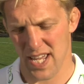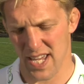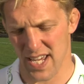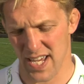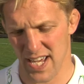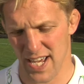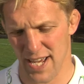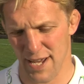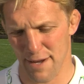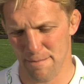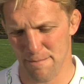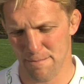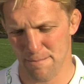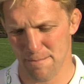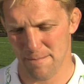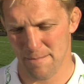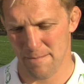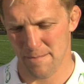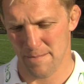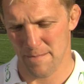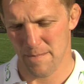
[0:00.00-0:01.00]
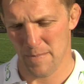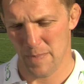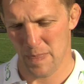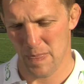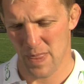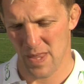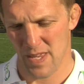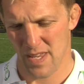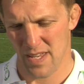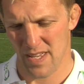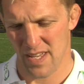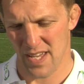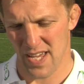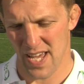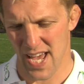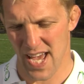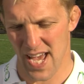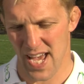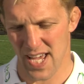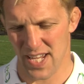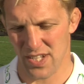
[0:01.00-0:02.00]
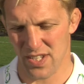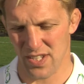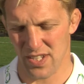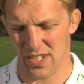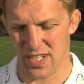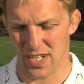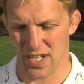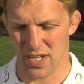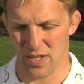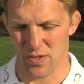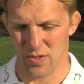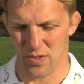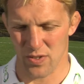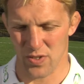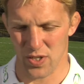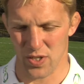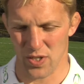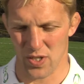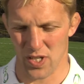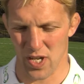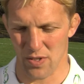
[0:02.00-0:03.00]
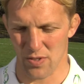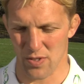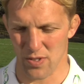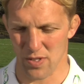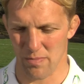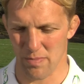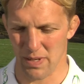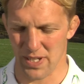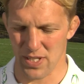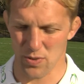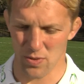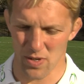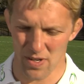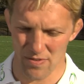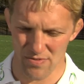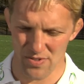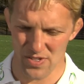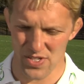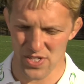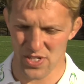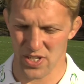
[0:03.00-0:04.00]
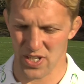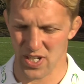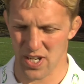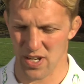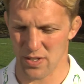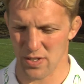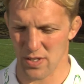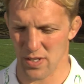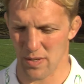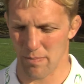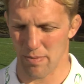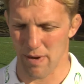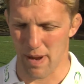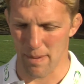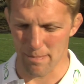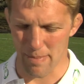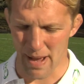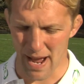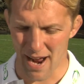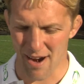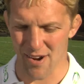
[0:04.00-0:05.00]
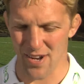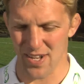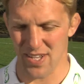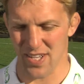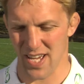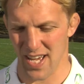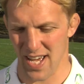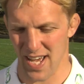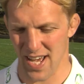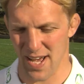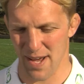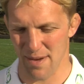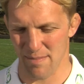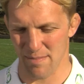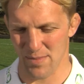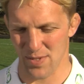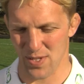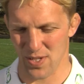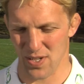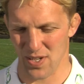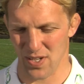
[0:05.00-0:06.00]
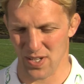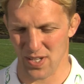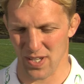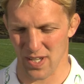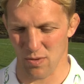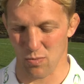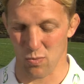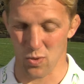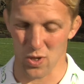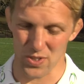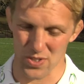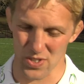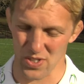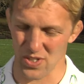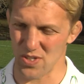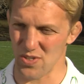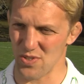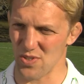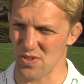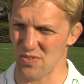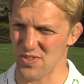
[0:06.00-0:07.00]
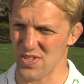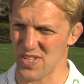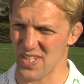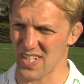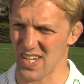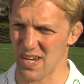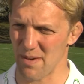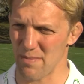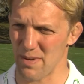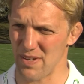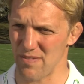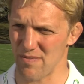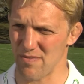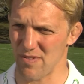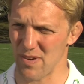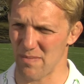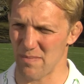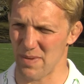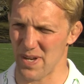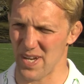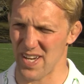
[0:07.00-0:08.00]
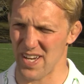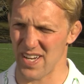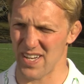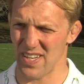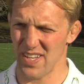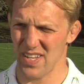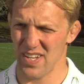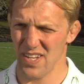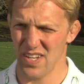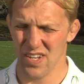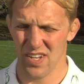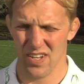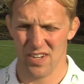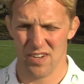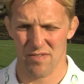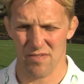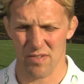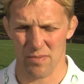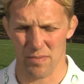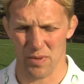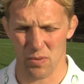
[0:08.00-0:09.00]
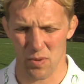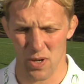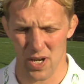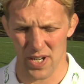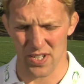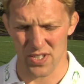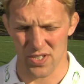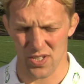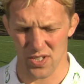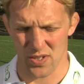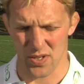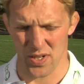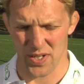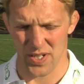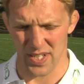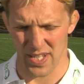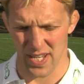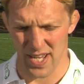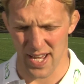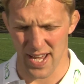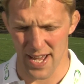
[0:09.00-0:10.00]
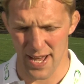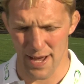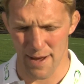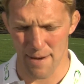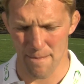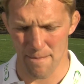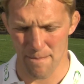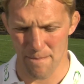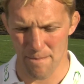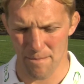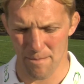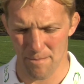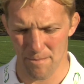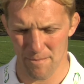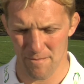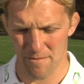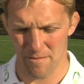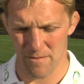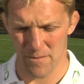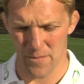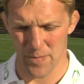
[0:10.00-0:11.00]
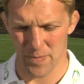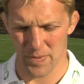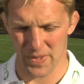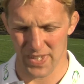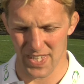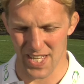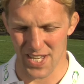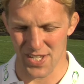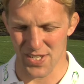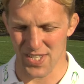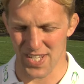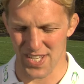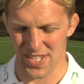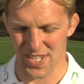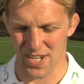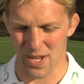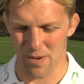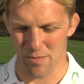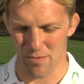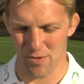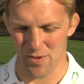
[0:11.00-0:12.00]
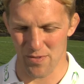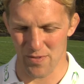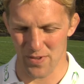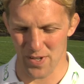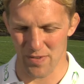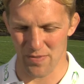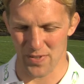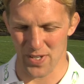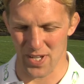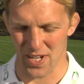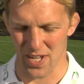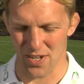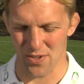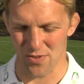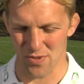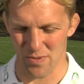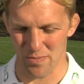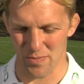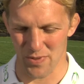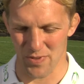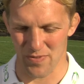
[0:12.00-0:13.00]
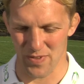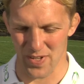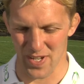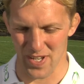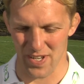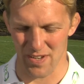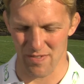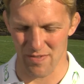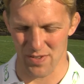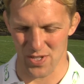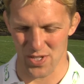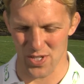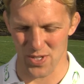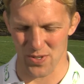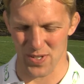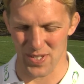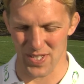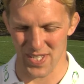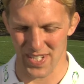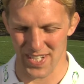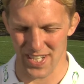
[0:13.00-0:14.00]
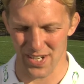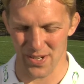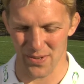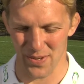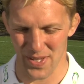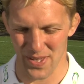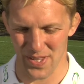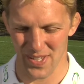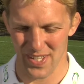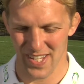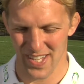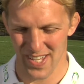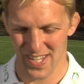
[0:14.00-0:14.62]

Um, and, you know, do you go to Billy Twelfries, do you go to Brad Barrett, um, do you look at Watson, who's obviously come in from, uh, from the wider squad? Um, There's, there's a number of, of conundrums for, for Stuart to deal with.